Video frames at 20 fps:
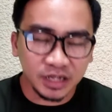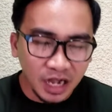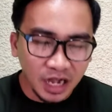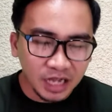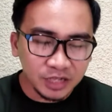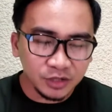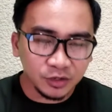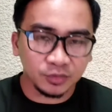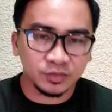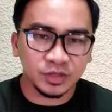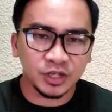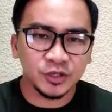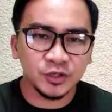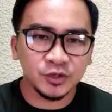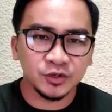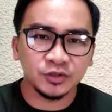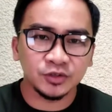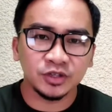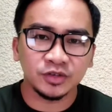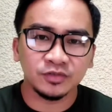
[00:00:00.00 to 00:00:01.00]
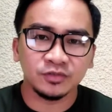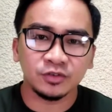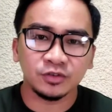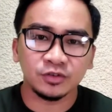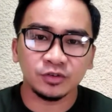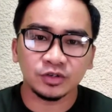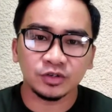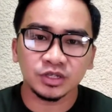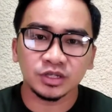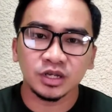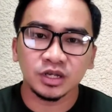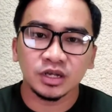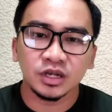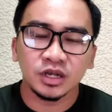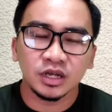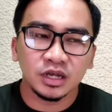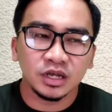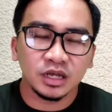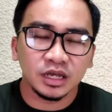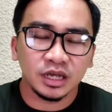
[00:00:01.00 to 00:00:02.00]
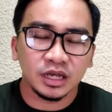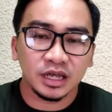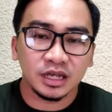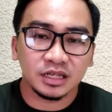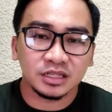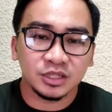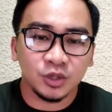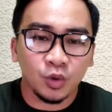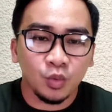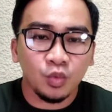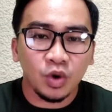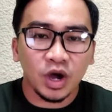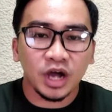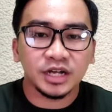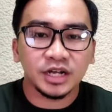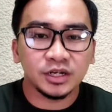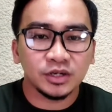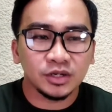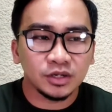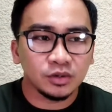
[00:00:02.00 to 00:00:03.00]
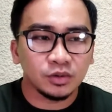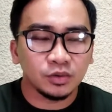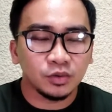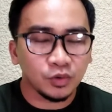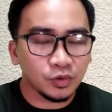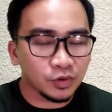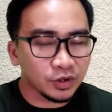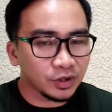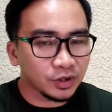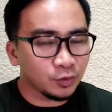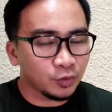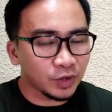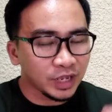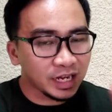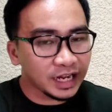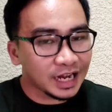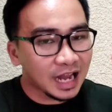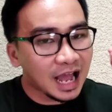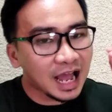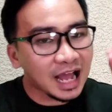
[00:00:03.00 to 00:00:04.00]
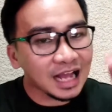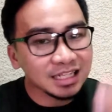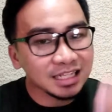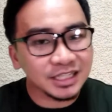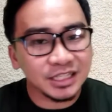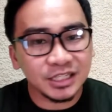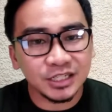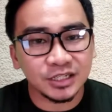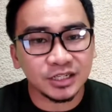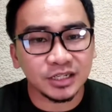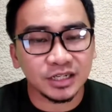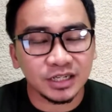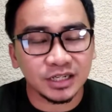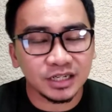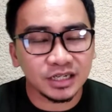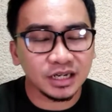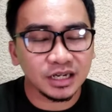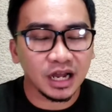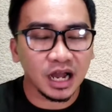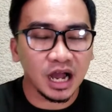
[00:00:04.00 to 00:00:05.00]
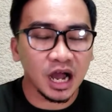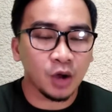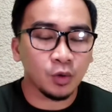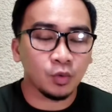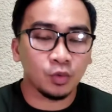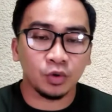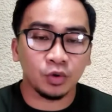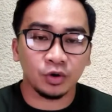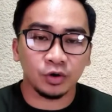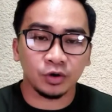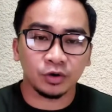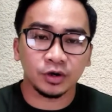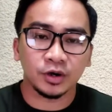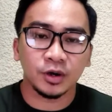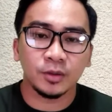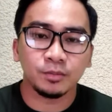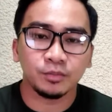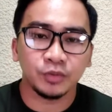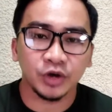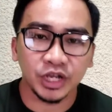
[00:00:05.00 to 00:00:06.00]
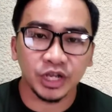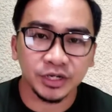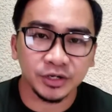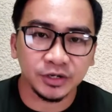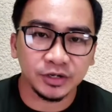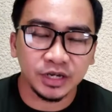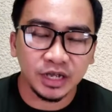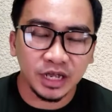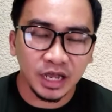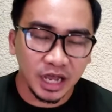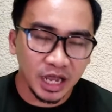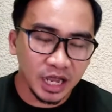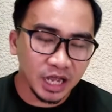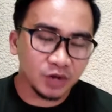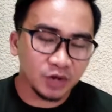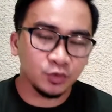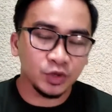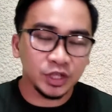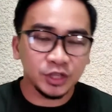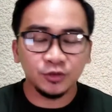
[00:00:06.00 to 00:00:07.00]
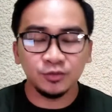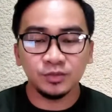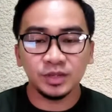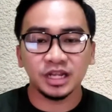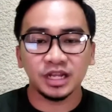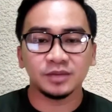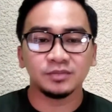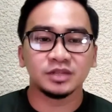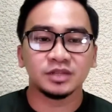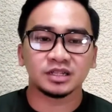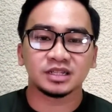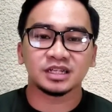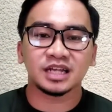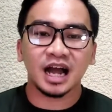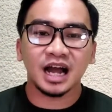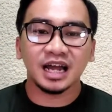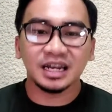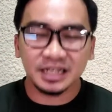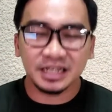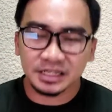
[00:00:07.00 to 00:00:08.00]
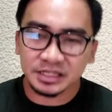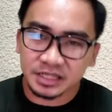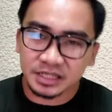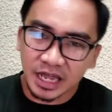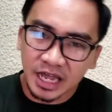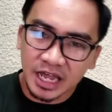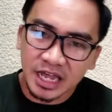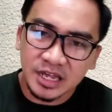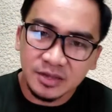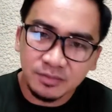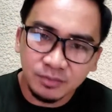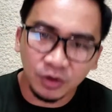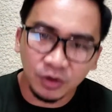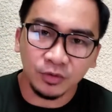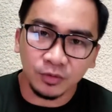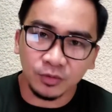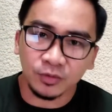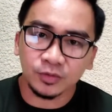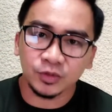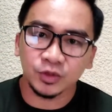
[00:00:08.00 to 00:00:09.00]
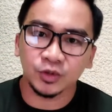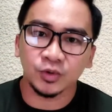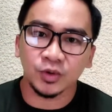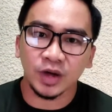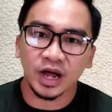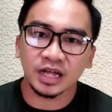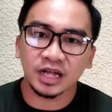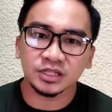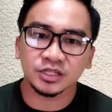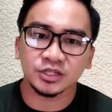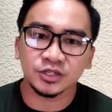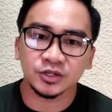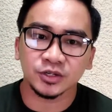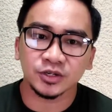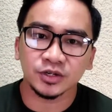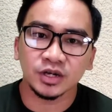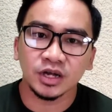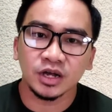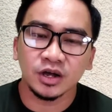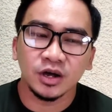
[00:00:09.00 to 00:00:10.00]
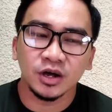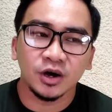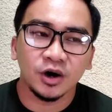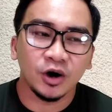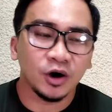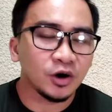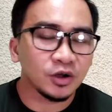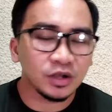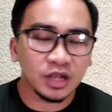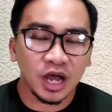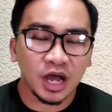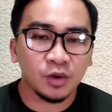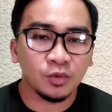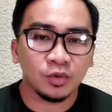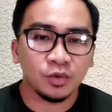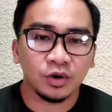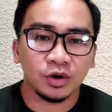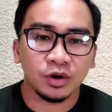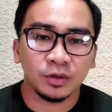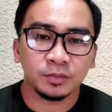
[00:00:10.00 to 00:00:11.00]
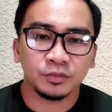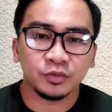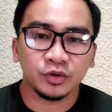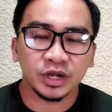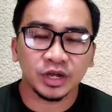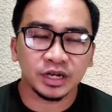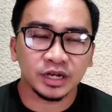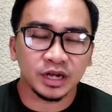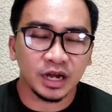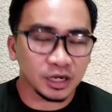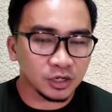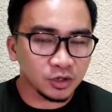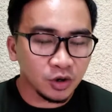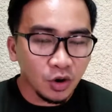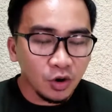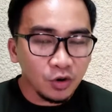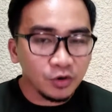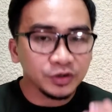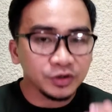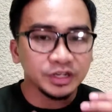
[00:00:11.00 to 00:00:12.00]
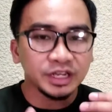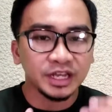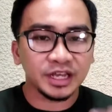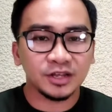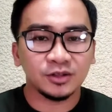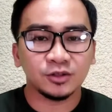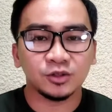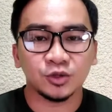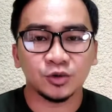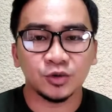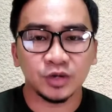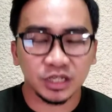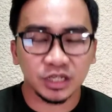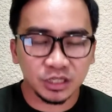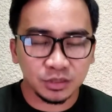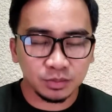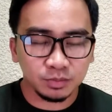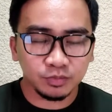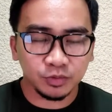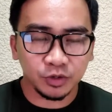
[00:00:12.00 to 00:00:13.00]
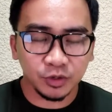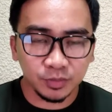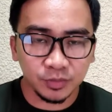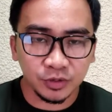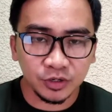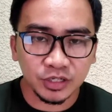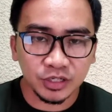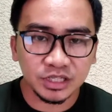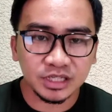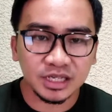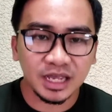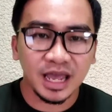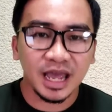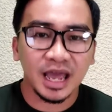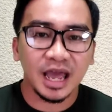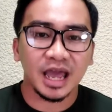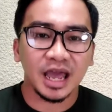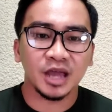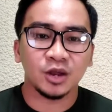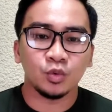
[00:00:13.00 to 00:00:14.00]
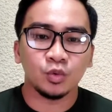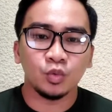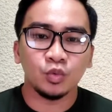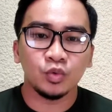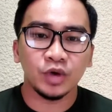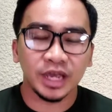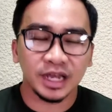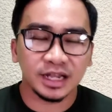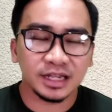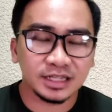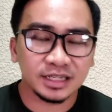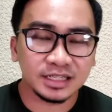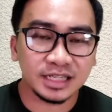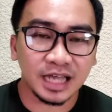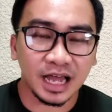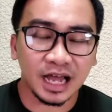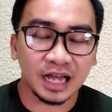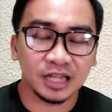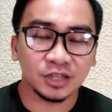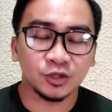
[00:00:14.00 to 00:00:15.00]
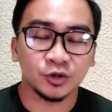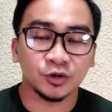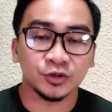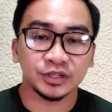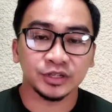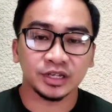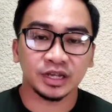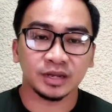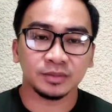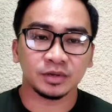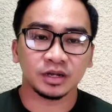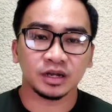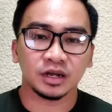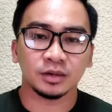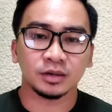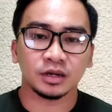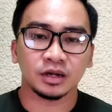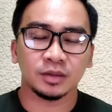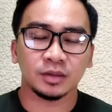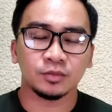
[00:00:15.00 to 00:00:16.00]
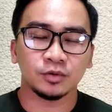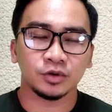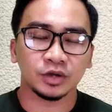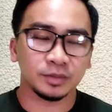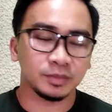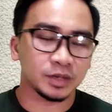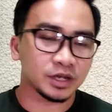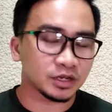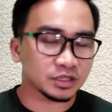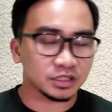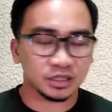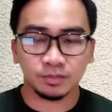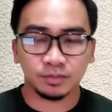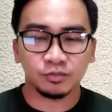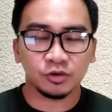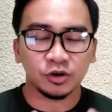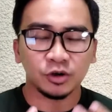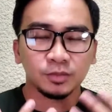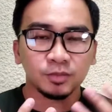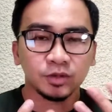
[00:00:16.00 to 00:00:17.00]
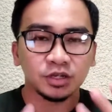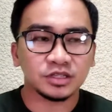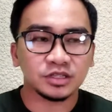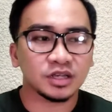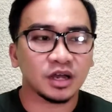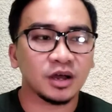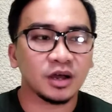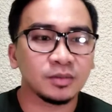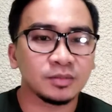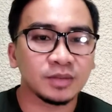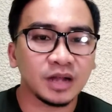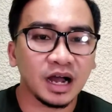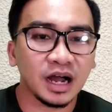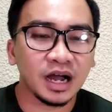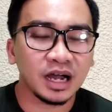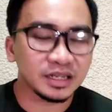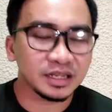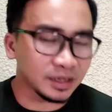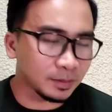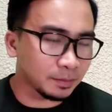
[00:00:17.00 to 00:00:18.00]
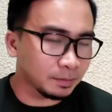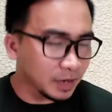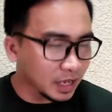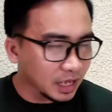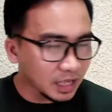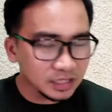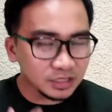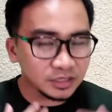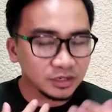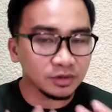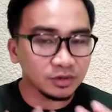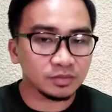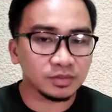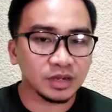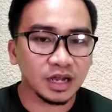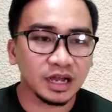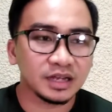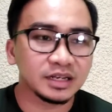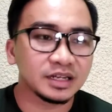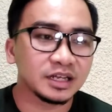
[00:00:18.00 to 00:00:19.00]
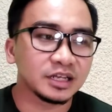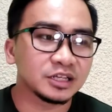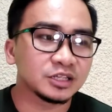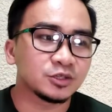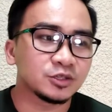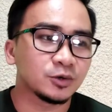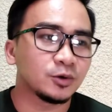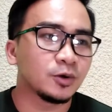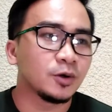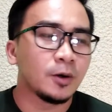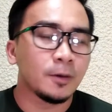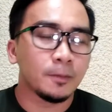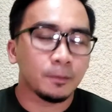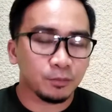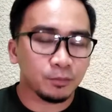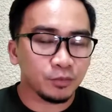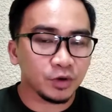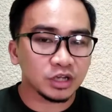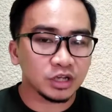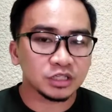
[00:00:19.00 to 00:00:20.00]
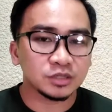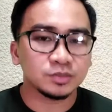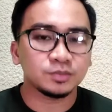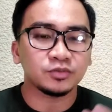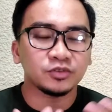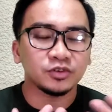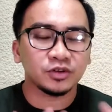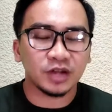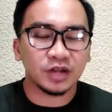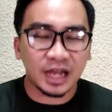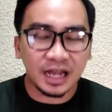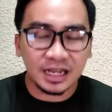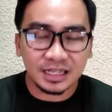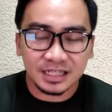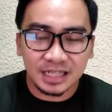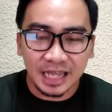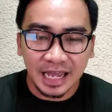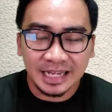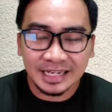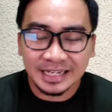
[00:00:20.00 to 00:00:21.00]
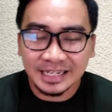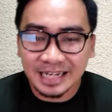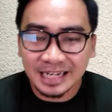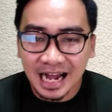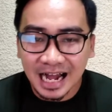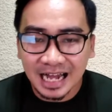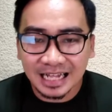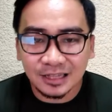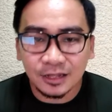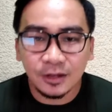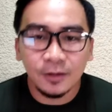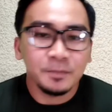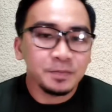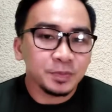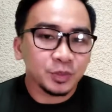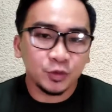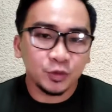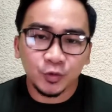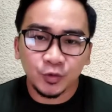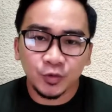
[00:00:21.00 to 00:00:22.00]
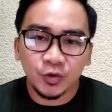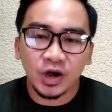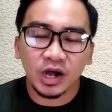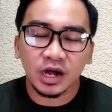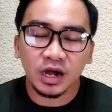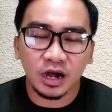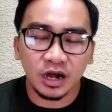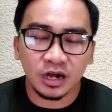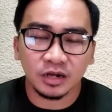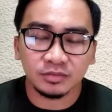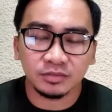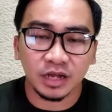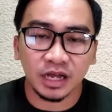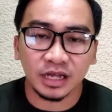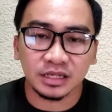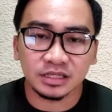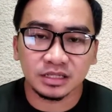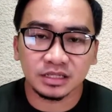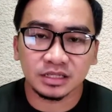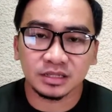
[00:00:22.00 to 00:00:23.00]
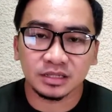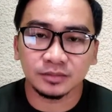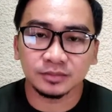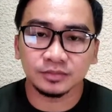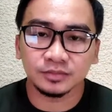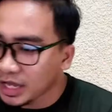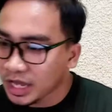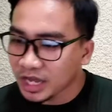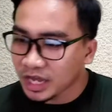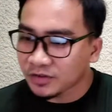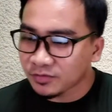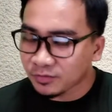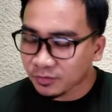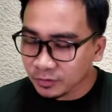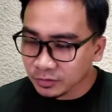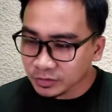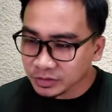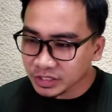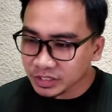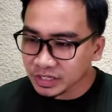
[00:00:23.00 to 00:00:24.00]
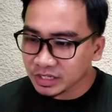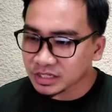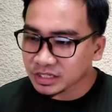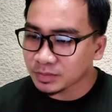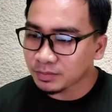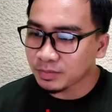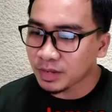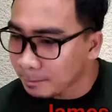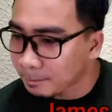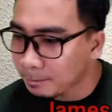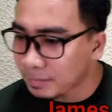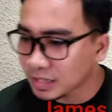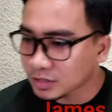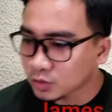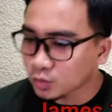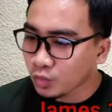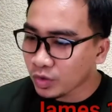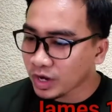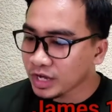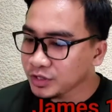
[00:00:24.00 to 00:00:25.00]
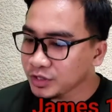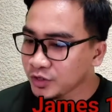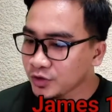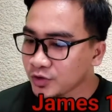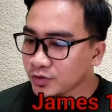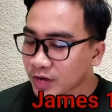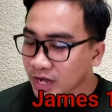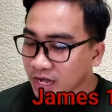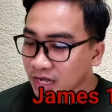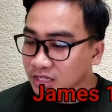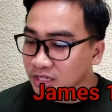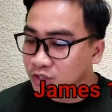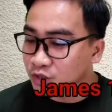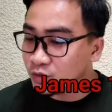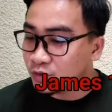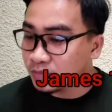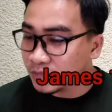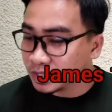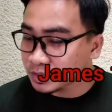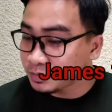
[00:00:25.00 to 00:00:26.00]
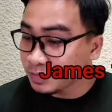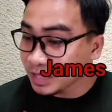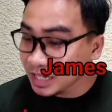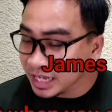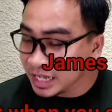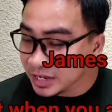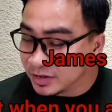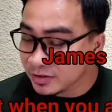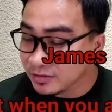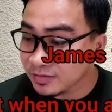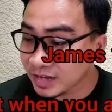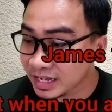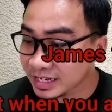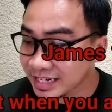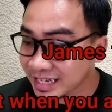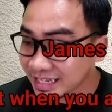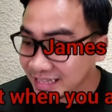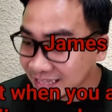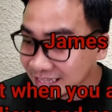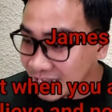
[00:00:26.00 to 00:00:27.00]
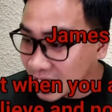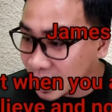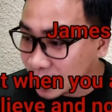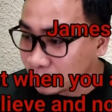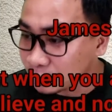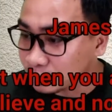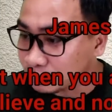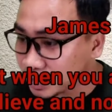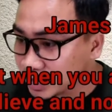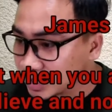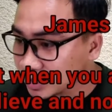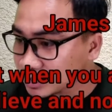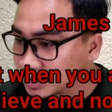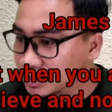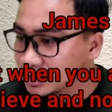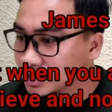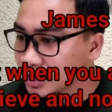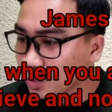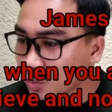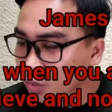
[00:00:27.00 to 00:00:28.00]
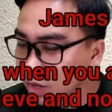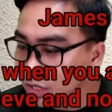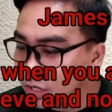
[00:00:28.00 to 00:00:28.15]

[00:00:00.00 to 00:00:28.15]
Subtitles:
the God of the universe, is the one who will answer our prayer. And we do believe that God is able to answer all our prayer according to His purpose and will sa aton nga mga kabuhi. Because the purpose of God, the plans of God, is to prosper us and not to harm us. In verse 6, but when you ask, you must believe and not doubt, because the